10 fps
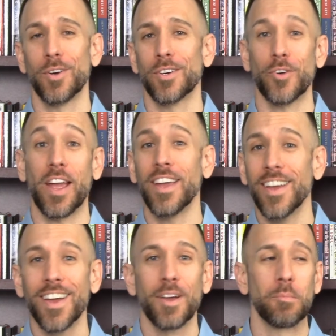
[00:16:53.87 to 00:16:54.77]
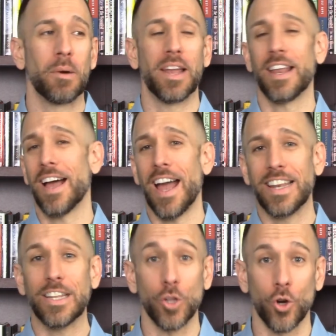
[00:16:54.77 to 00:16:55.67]
great. But I
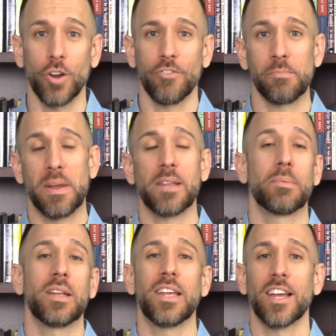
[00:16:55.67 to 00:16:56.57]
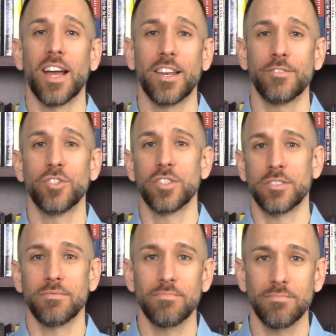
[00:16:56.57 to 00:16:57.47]
didn't learn it from anybody. It kind of just
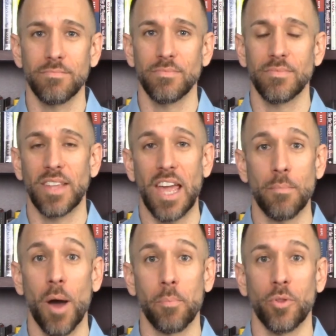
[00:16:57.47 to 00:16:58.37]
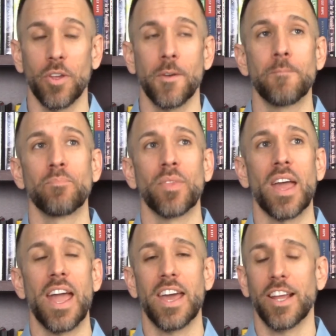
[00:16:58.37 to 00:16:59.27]
came up with it.
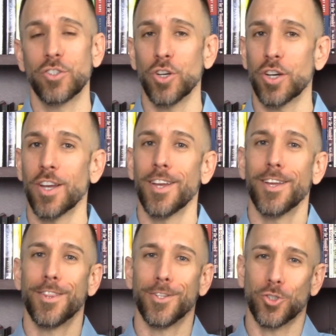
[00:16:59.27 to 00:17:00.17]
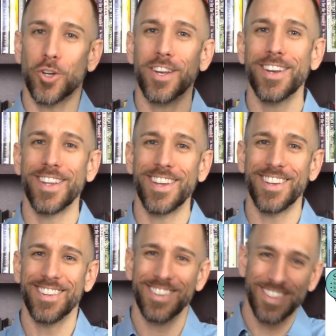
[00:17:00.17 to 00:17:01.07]
And I took the
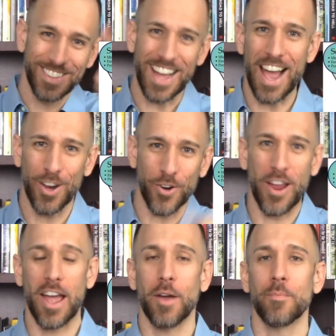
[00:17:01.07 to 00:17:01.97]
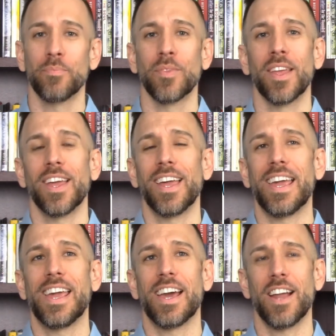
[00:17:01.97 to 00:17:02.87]
Trinity diagram,
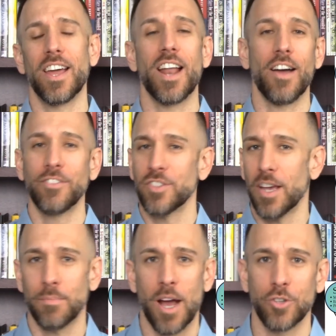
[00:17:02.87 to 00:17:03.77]
and obviously I'm not